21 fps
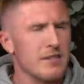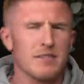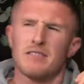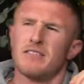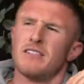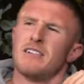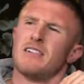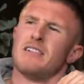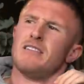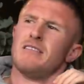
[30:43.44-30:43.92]
I'm
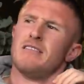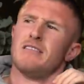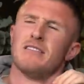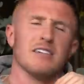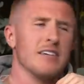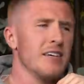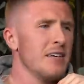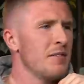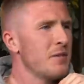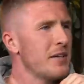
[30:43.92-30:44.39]
thinking,
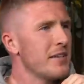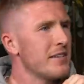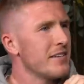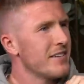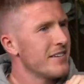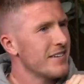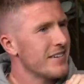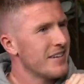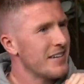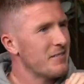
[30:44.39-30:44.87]
hell, mate,
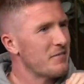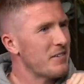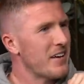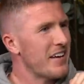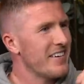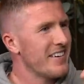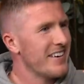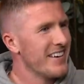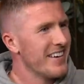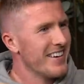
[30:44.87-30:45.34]
calm
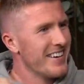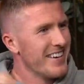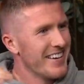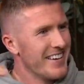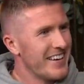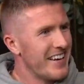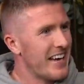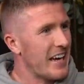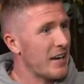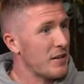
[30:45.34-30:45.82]
down.
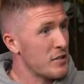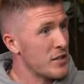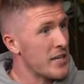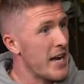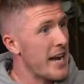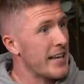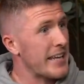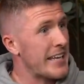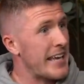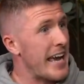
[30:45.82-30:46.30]
Like
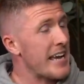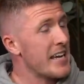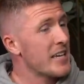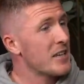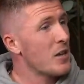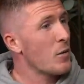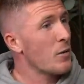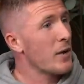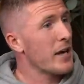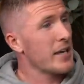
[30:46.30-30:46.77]
trying to get you
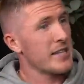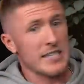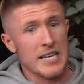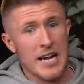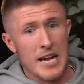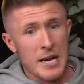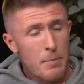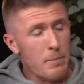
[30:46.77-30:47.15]
though, like trying to